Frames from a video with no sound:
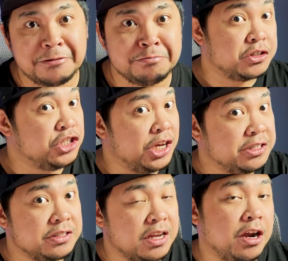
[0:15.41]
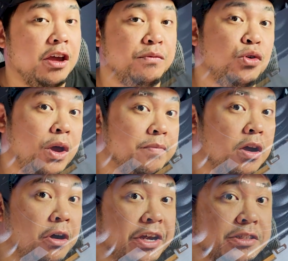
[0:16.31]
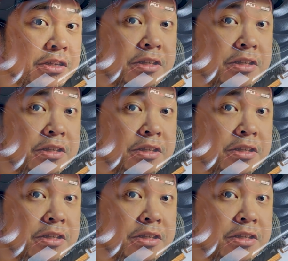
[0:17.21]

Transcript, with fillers: Because chances are, if you have the RX